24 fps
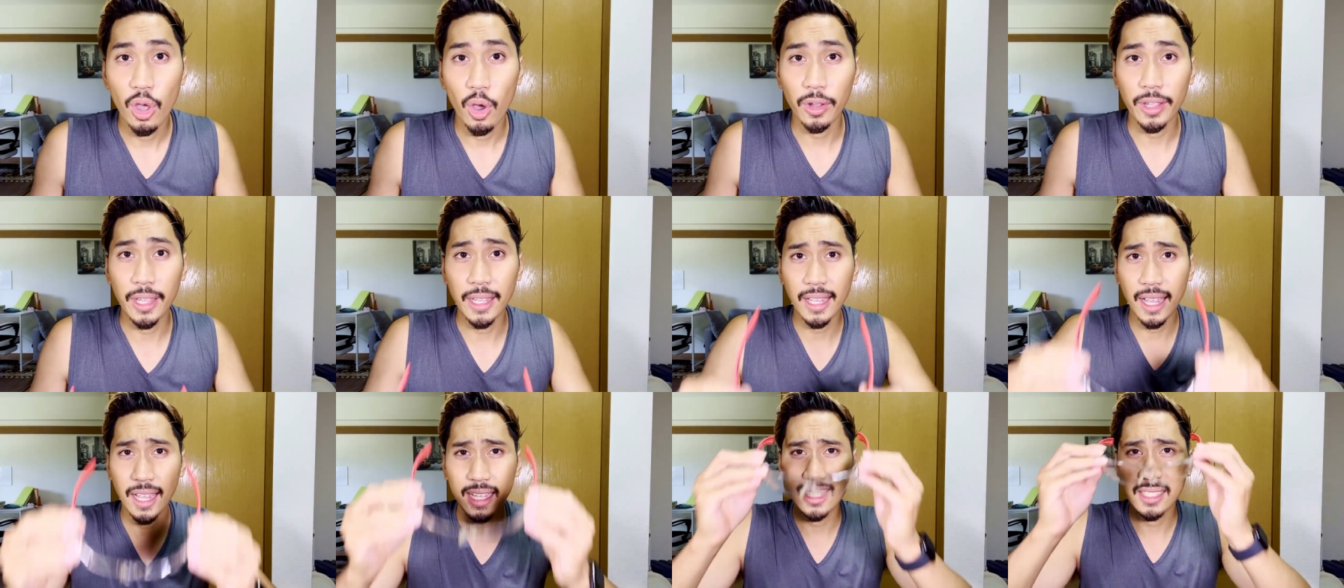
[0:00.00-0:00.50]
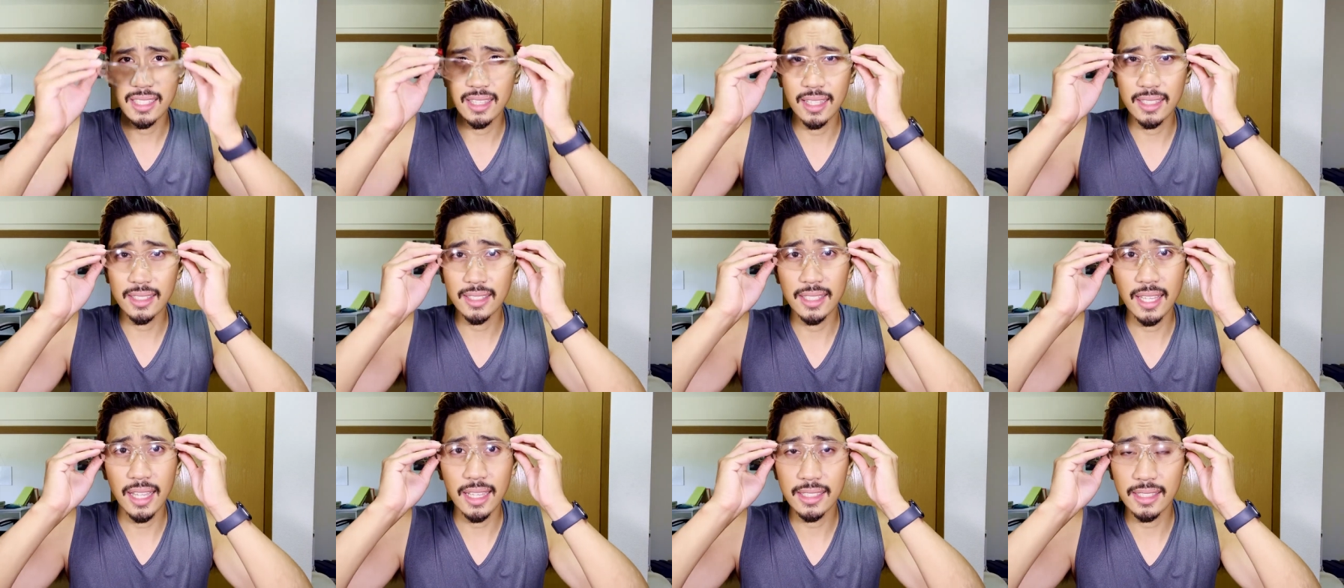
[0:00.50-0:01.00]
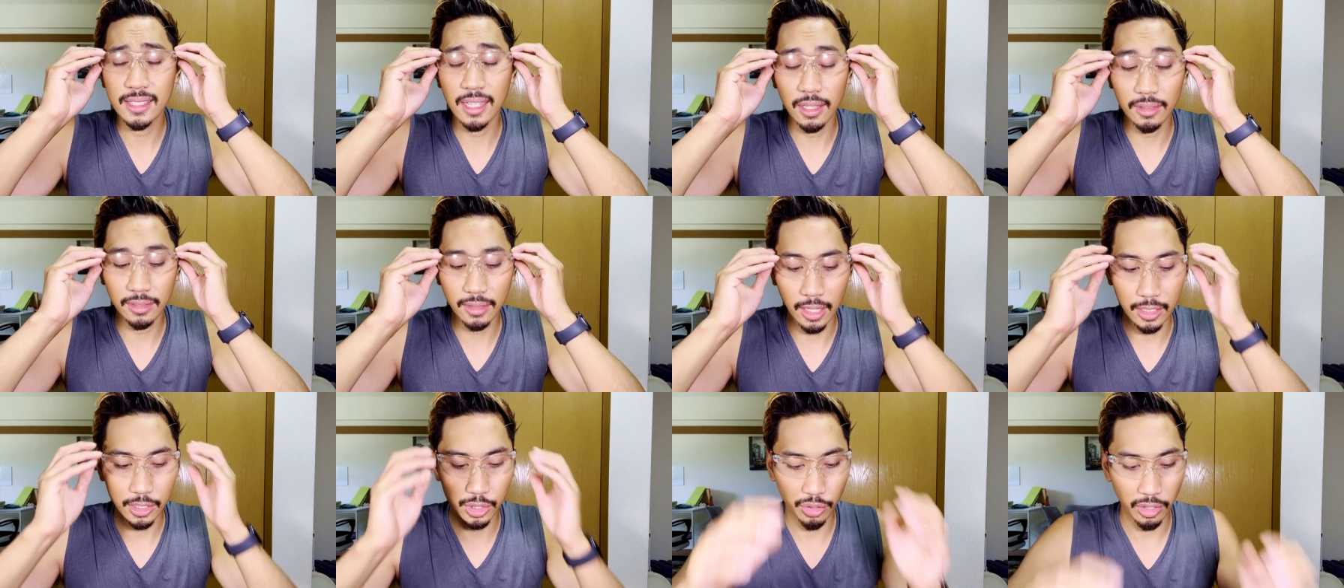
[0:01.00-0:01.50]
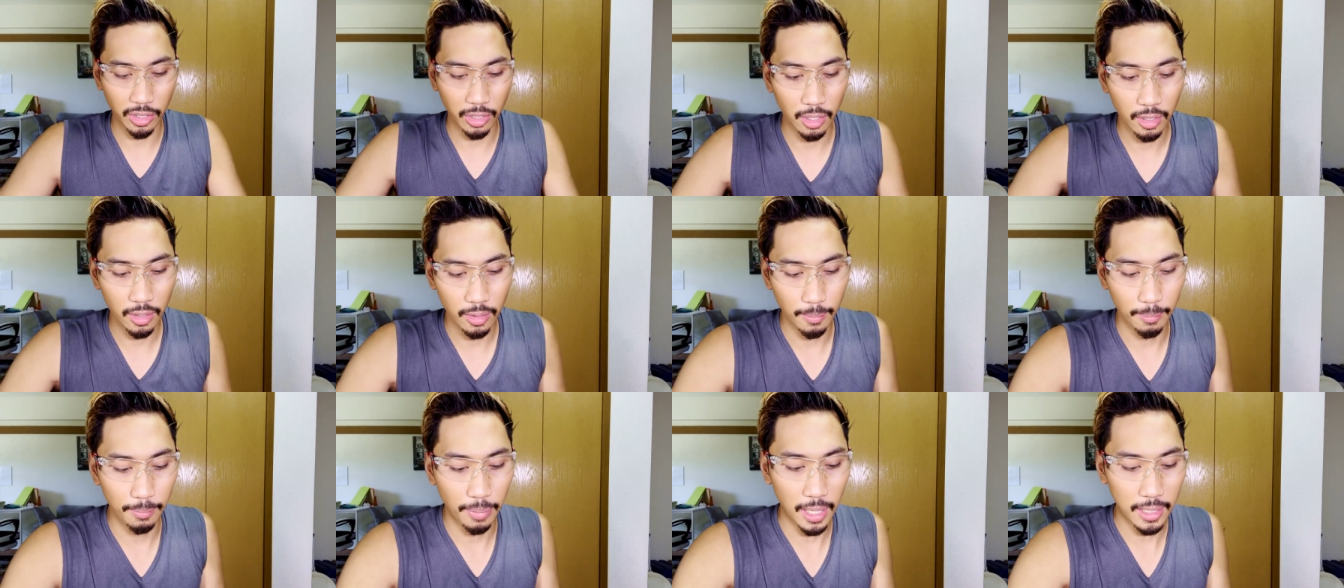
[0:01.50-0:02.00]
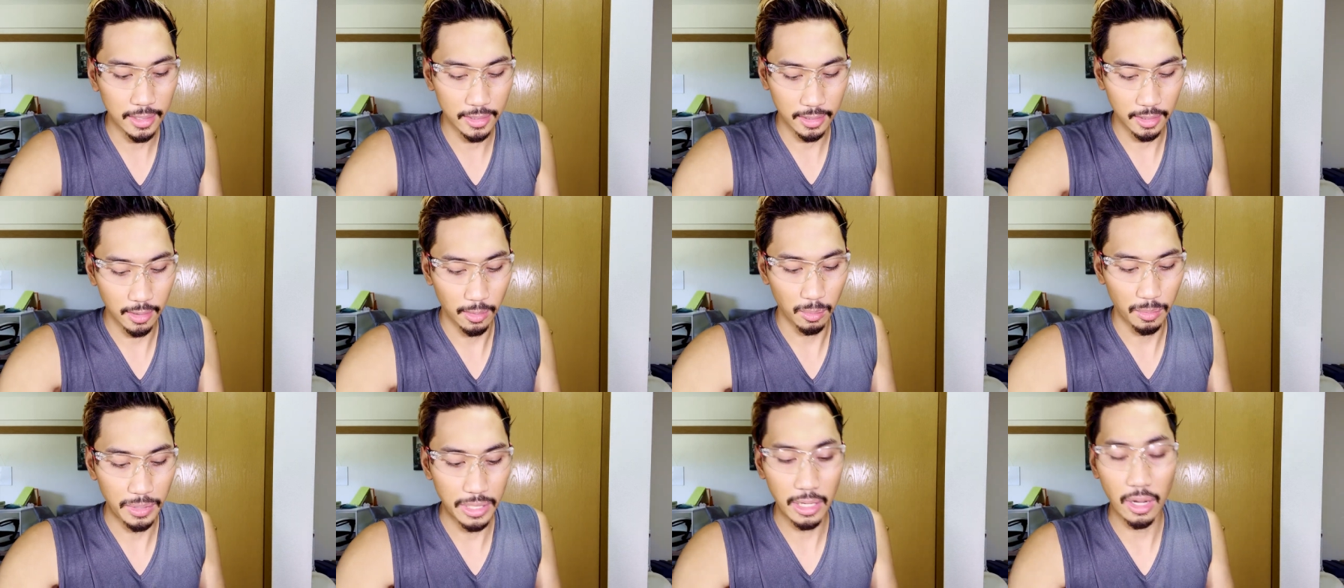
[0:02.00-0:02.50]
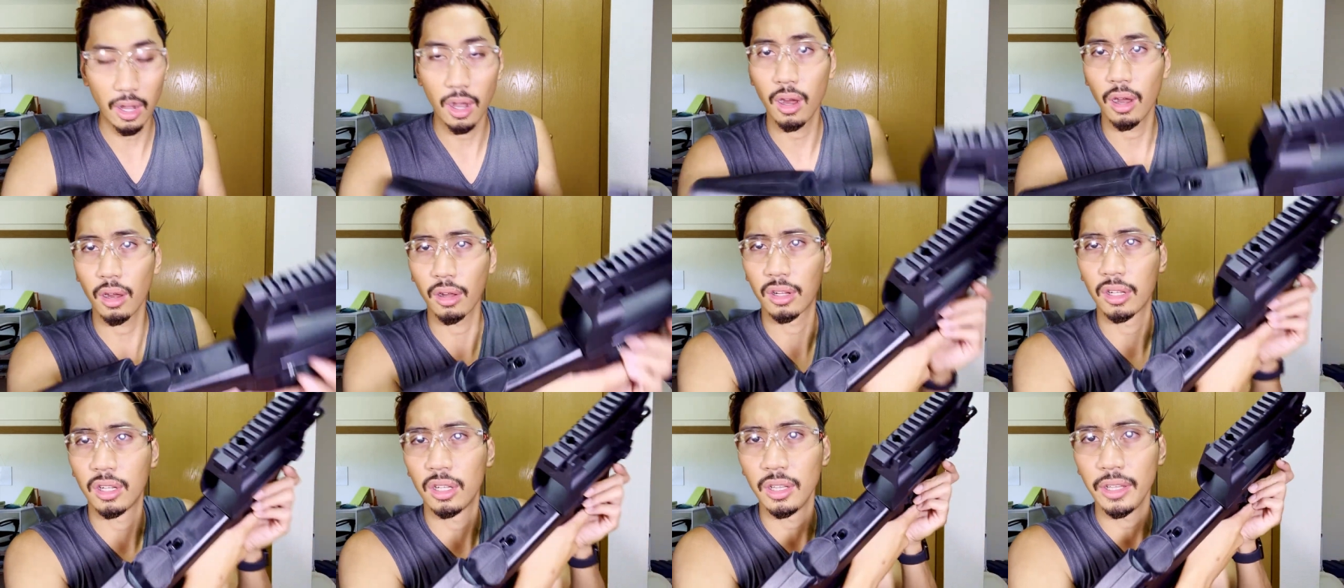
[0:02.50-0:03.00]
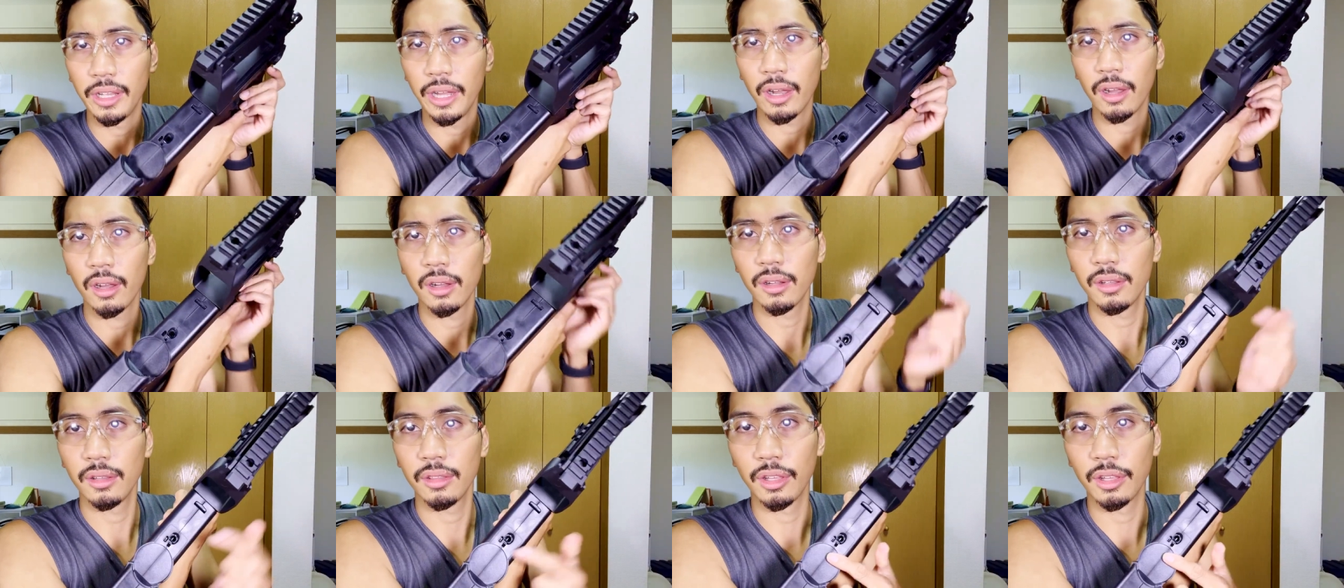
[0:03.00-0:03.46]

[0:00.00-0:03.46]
Okay guys, let's test out that trigger, but we are clear.